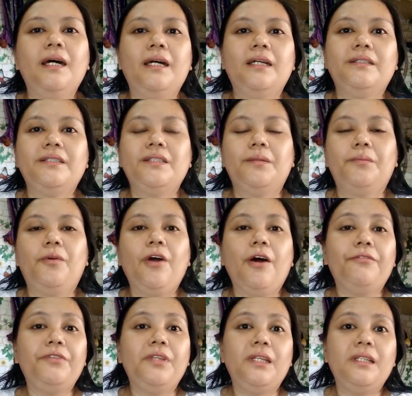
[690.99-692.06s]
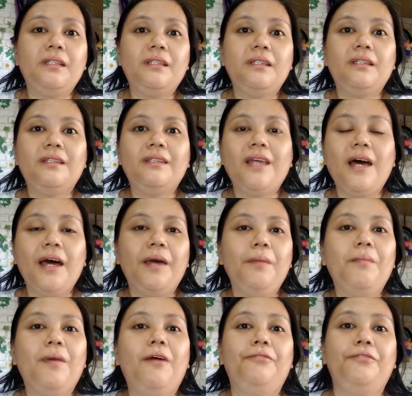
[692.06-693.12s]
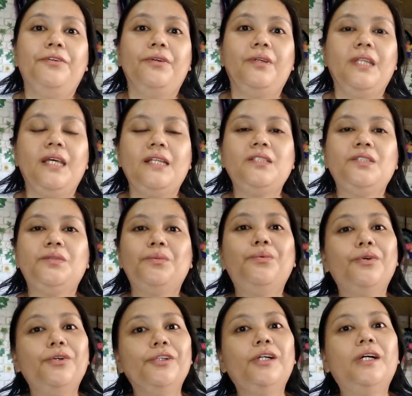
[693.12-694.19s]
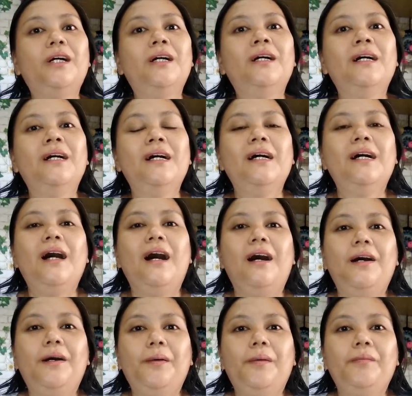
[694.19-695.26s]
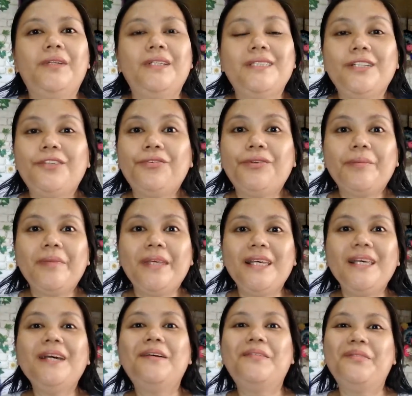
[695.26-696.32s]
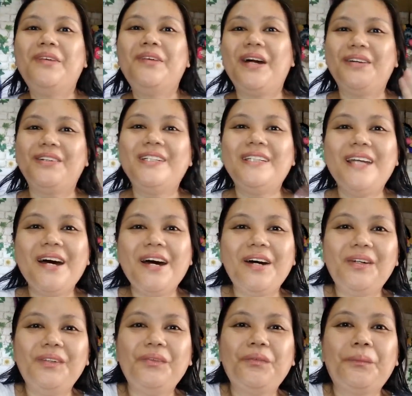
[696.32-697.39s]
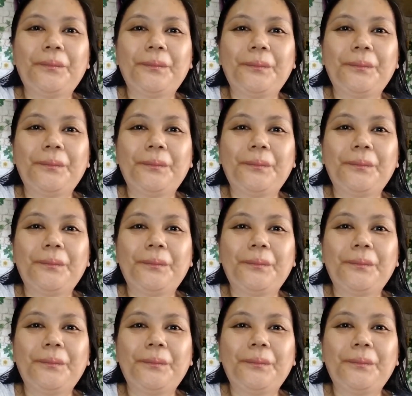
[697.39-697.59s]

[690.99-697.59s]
and some crafting time after a day's work. That's it for me. Bye for now.